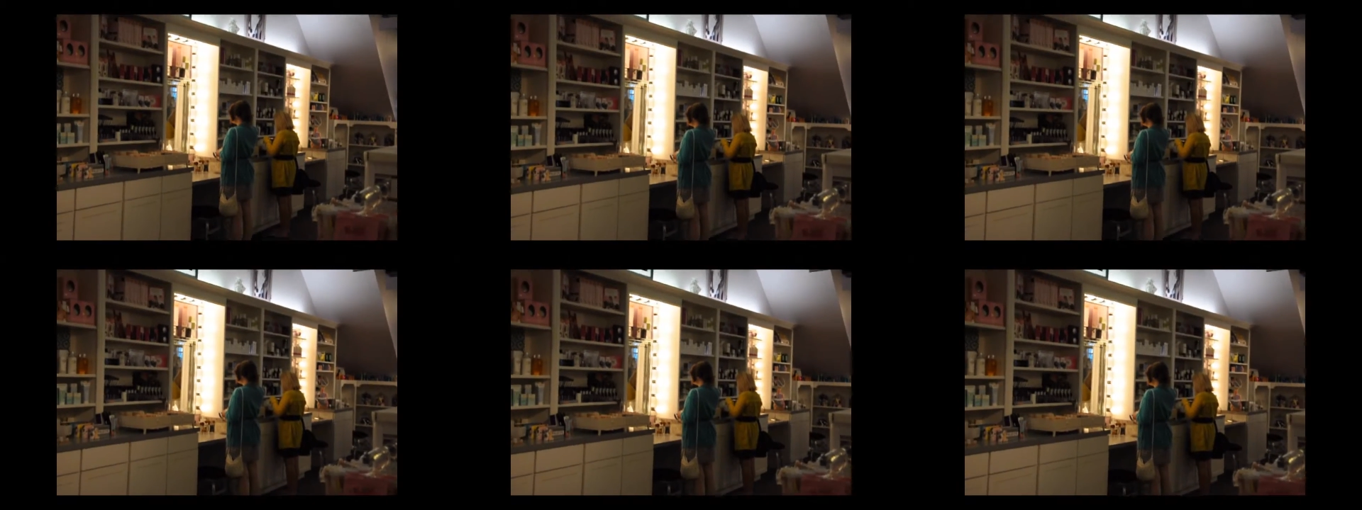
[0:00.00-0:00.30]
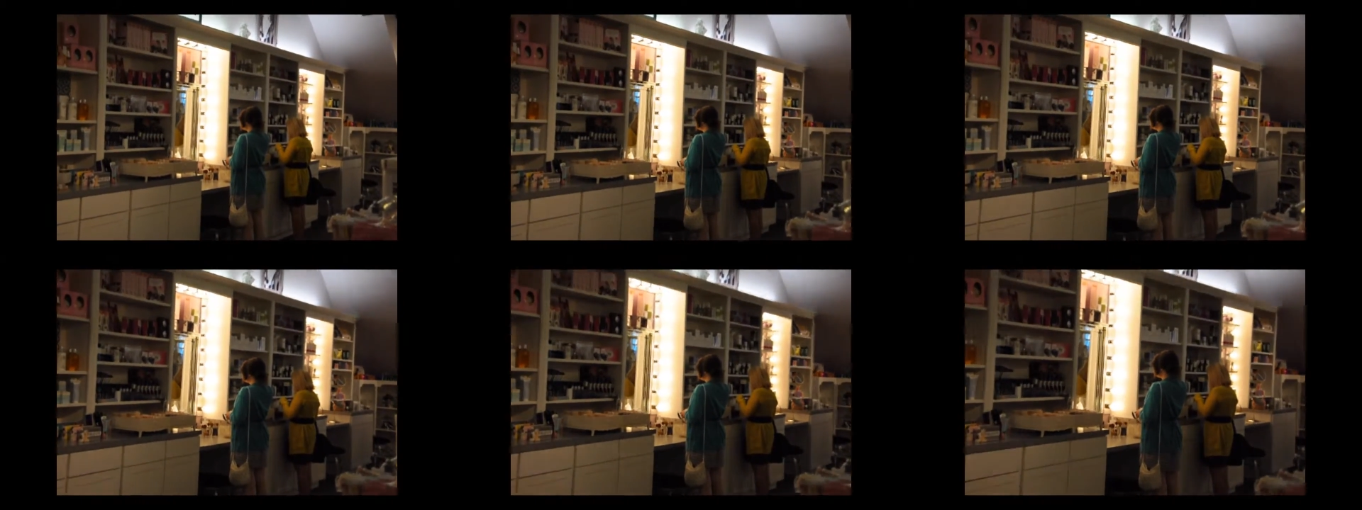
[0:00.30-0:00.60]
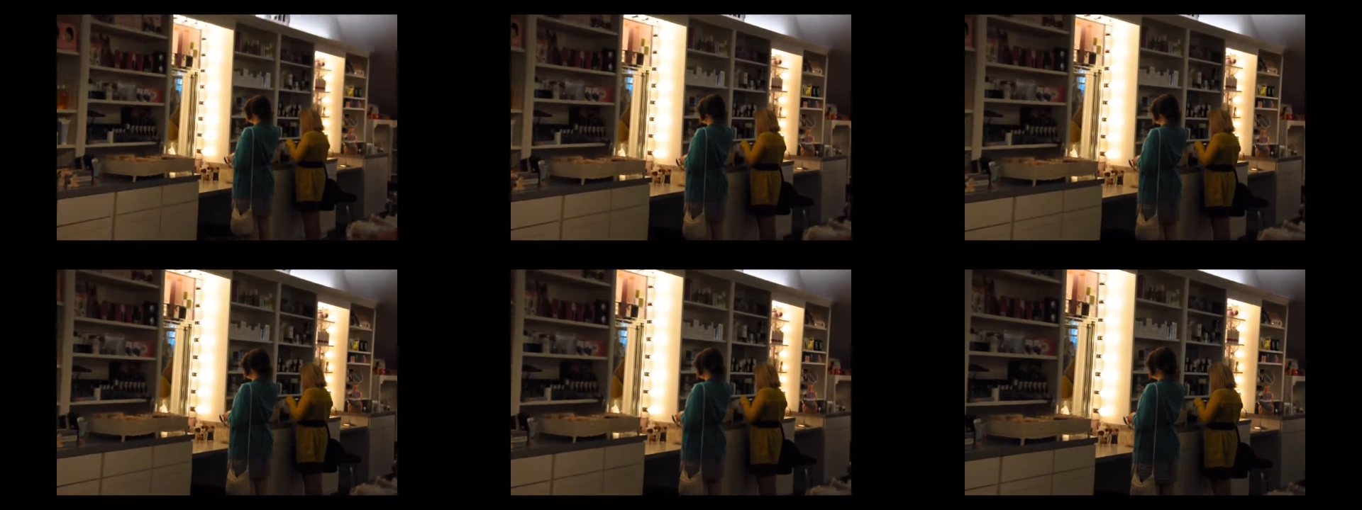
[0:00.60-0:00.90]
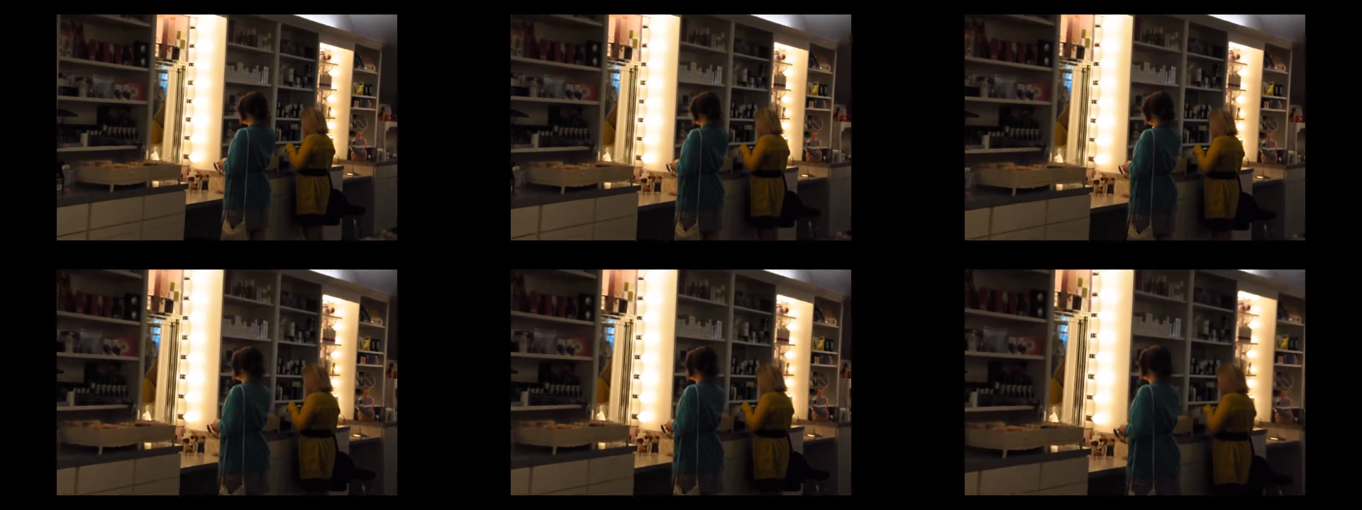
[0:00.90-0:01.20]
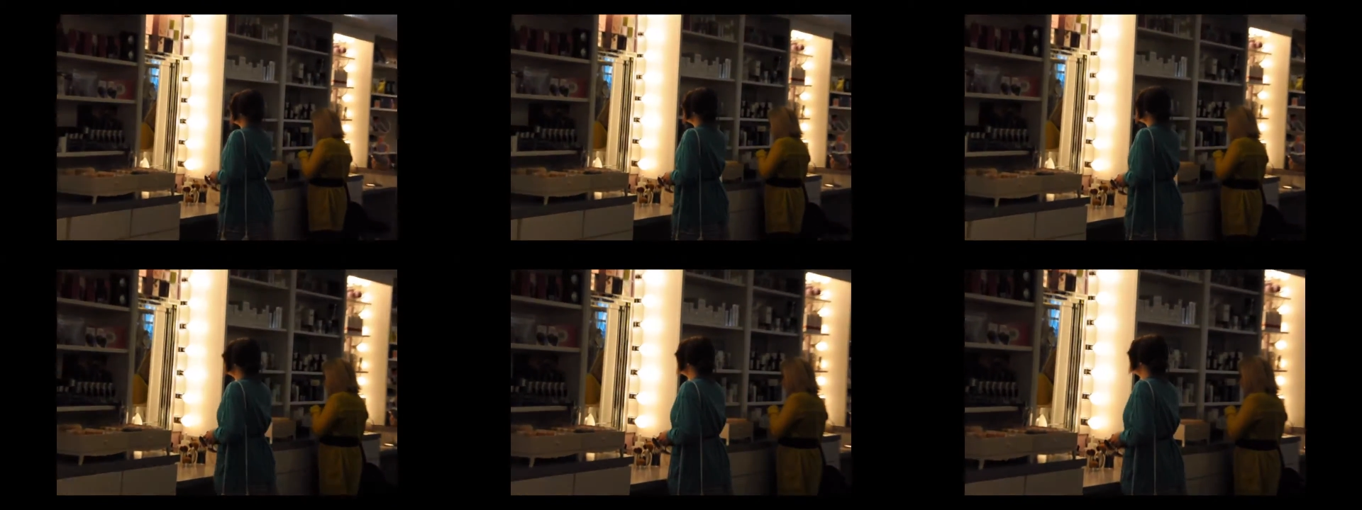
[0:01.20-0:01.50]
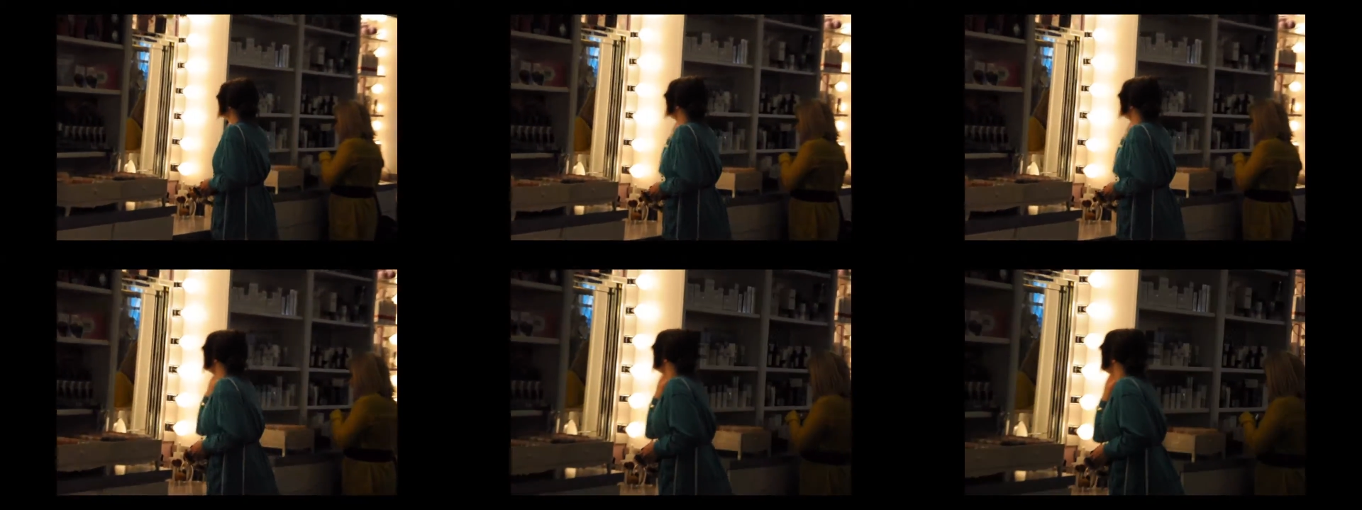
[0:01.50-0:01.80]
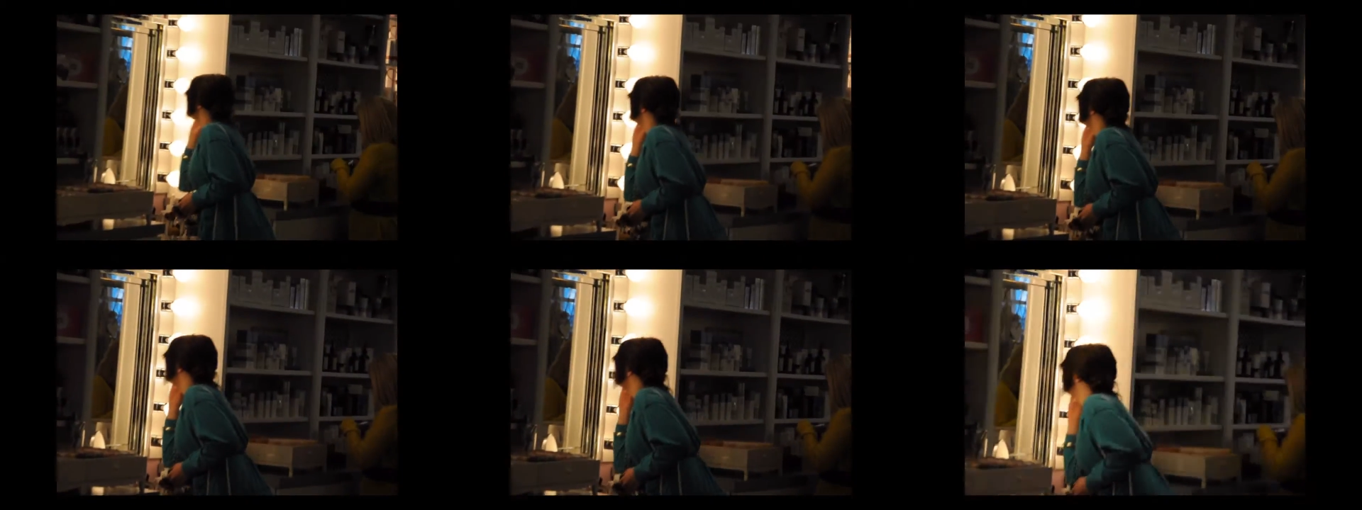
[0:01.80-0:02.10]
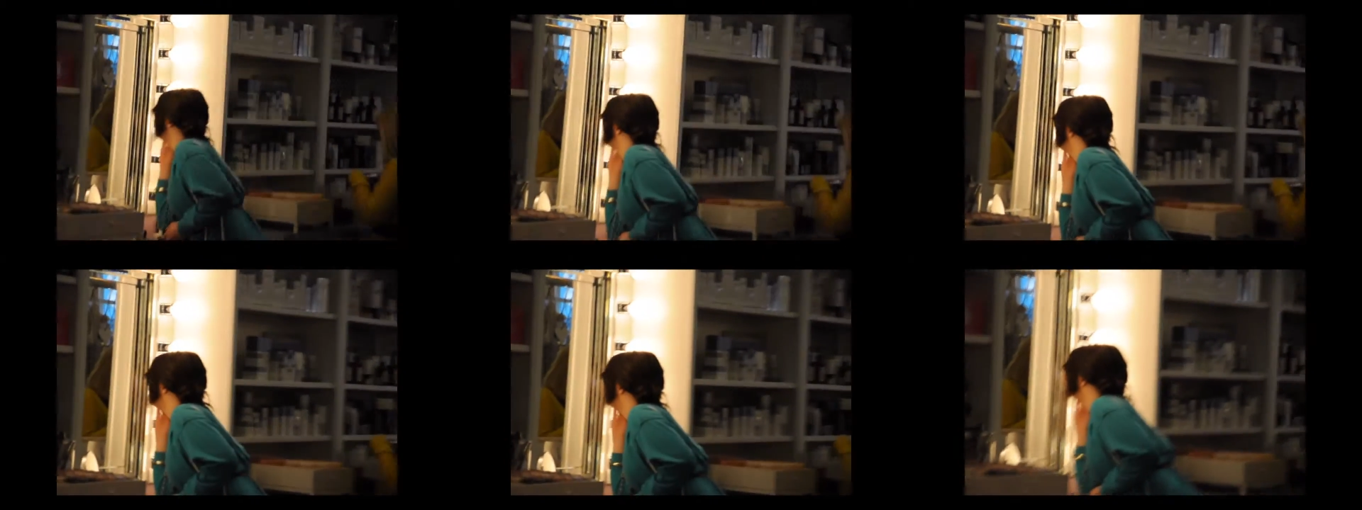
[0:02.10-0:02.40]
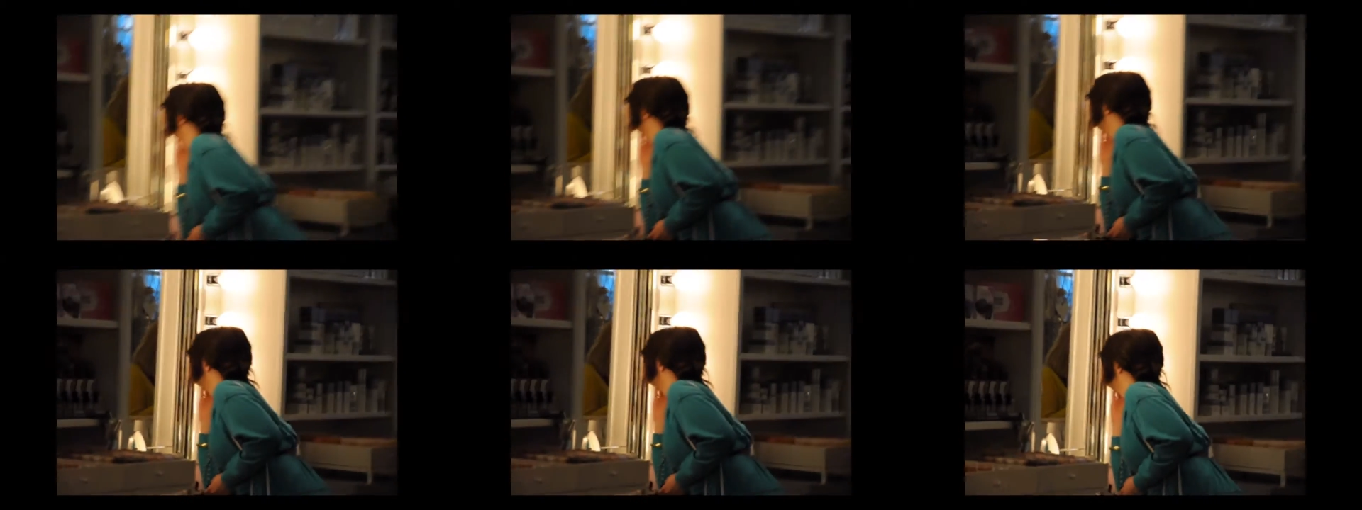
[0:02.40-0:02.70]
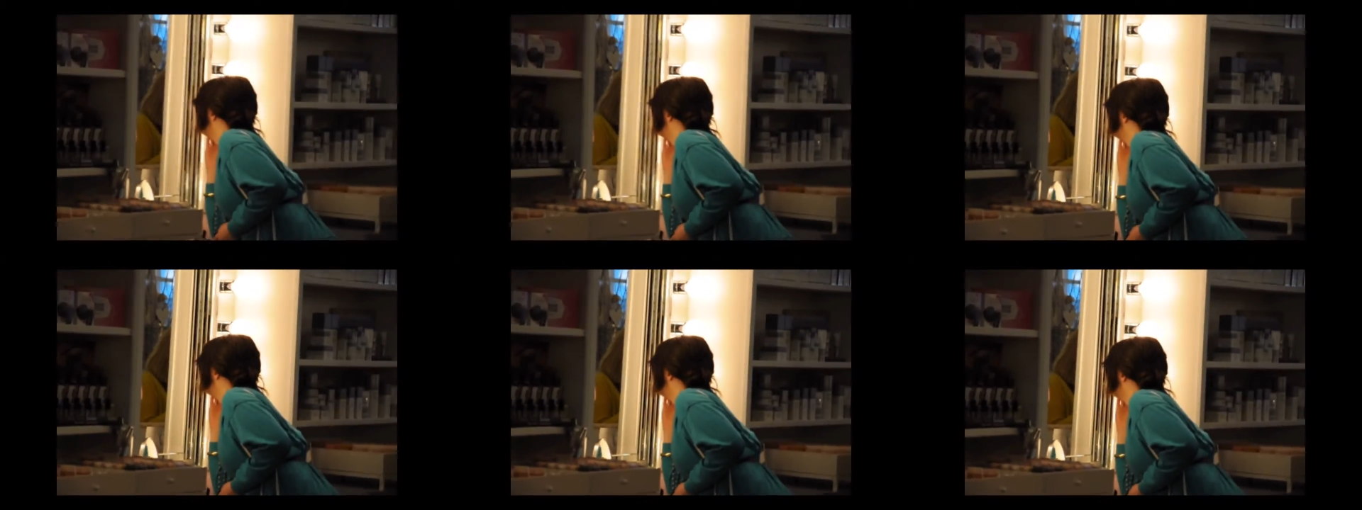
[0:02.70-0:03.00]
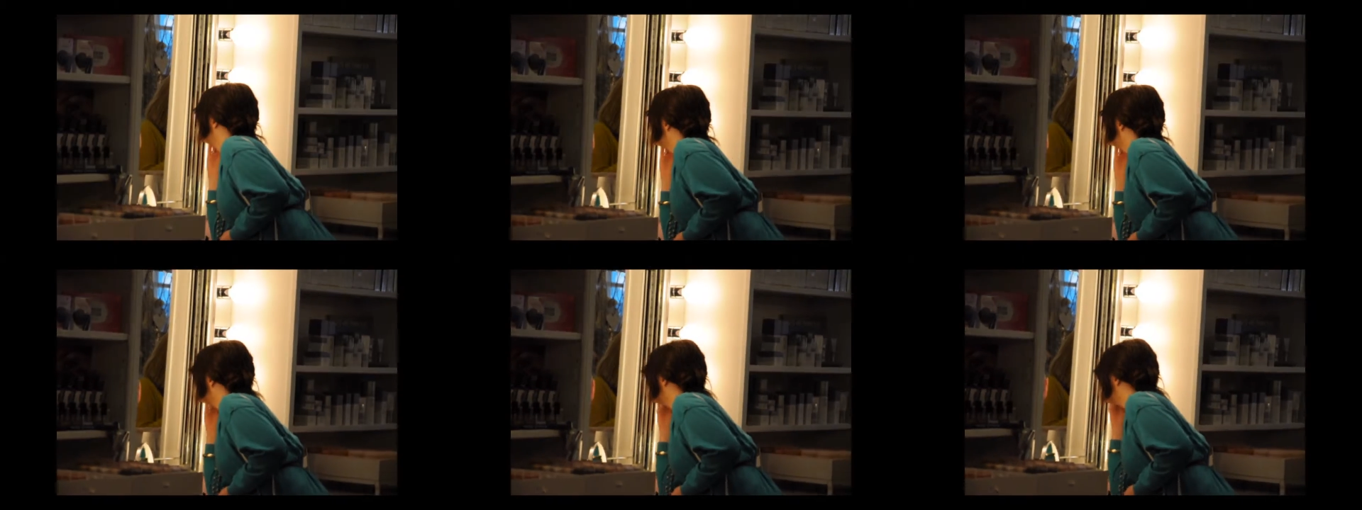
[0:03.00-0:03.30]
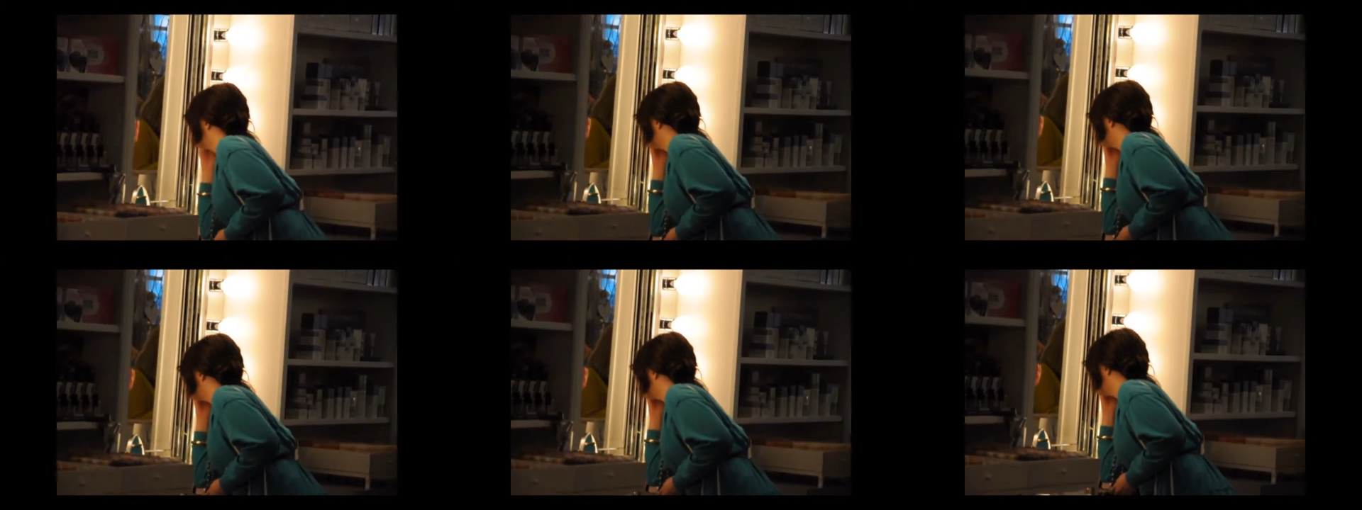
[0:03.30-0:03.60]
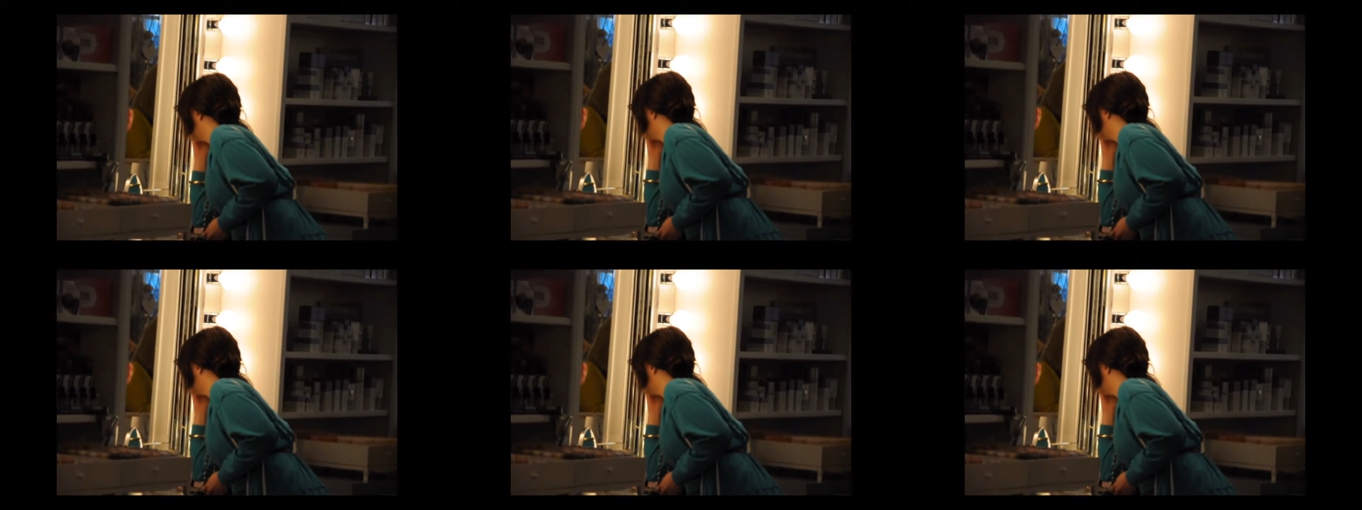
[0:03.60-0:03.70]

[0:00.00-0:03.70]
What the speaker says: (no speaker visible)